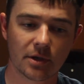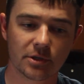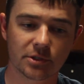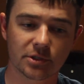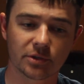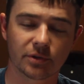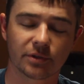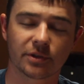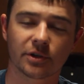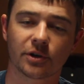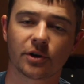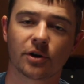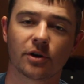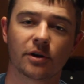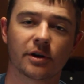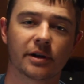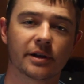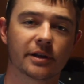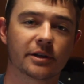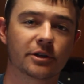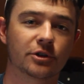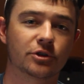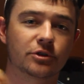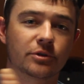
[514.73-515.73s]
so that the
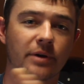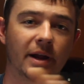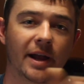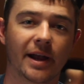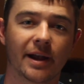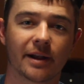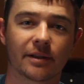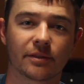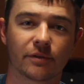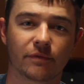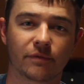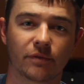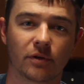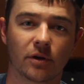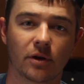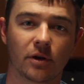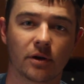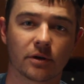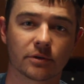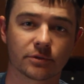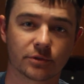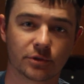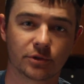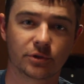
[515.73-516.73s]
current could drag the
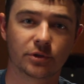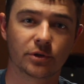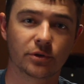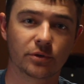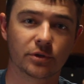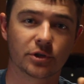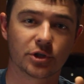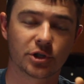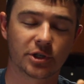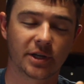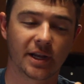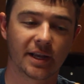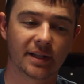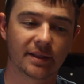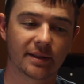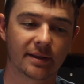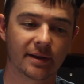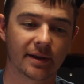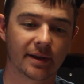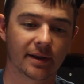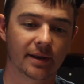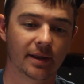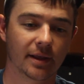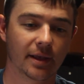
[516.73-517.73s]
frog to the shade
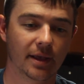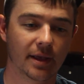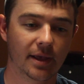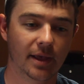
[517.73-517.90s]
line.